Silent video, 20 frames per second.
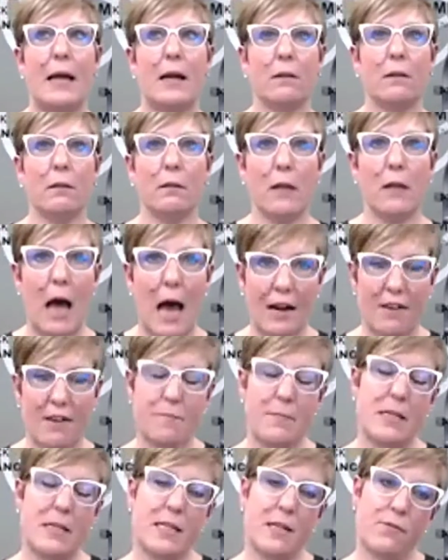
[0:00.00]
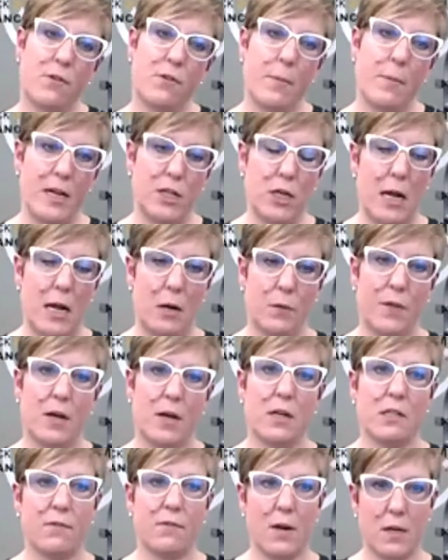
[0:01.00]
and a lot of misinformation out
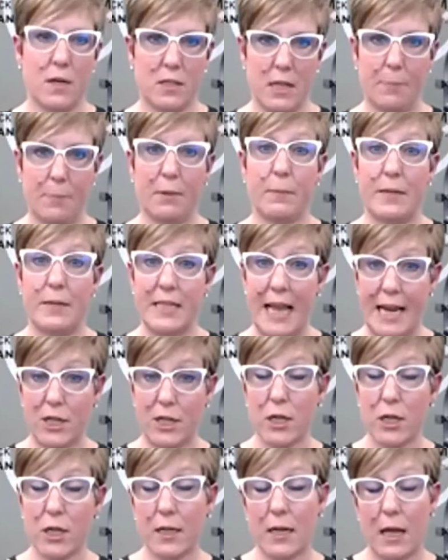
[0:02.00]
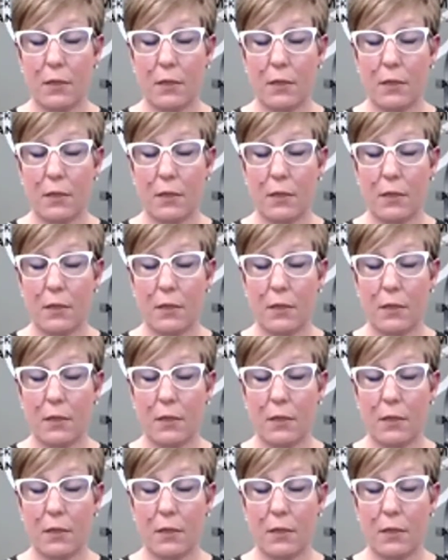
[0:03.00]
there as far as supplementation